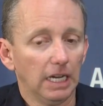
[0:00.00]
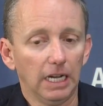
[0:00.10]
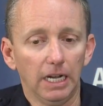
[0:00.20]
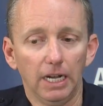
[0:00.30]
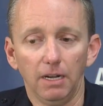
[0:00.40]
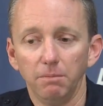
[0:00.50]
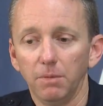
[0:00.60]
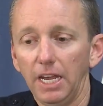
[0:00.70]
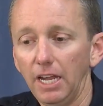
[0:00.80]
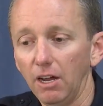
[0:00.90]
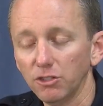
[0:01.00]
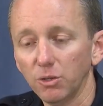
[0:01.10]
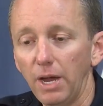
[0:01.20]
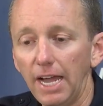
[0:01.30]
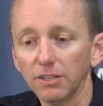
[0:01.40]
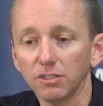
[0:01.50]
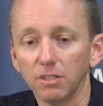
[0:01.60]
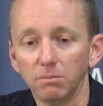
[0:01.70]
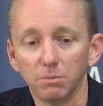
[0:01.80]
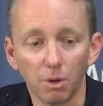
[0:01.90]
Um, he also has
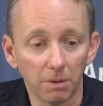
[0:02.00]
some,